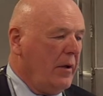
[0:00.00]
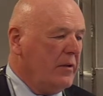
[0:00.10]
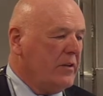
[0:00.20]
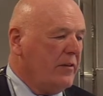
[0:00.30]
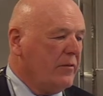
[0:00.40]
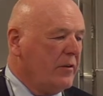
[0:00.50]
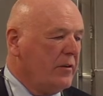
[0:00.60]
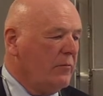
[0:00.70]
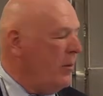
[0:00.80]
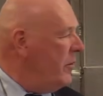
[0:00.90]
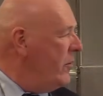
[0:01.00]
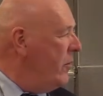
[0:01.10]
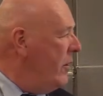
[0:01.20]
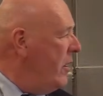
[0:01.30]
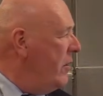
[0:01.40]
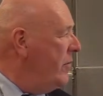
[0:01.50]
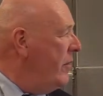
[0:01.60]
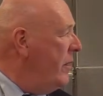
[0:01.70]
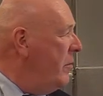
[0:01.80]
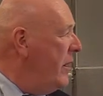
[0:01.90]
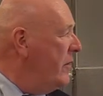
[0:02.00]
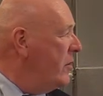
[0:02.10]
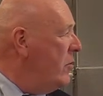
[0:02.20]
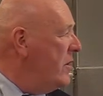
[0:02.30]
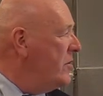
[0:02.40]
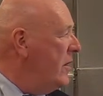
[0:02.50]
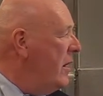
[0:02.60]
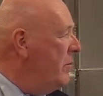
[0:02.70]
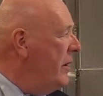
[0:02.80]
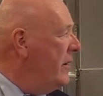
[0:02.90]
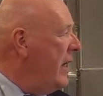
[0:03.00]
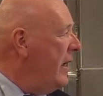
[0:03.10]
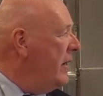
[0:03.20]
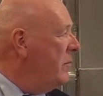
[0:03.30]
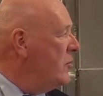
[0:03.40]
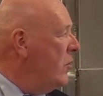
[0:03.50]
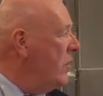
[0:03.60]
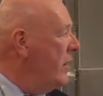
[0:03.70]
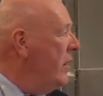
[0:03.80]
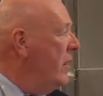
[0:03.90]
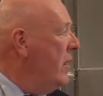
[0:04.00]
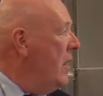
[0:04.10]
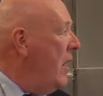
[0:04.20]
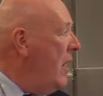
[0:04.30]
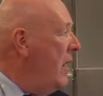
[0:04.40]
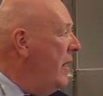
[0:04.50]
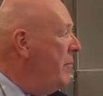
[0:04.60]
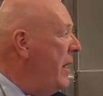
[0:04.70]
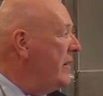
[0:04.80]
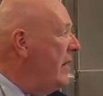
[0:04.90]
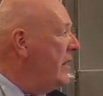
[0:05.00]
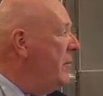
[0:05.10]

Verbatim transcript: apologize for whipping through here. If anybody has a question, I'll be taking them shortly. Uh, impact on the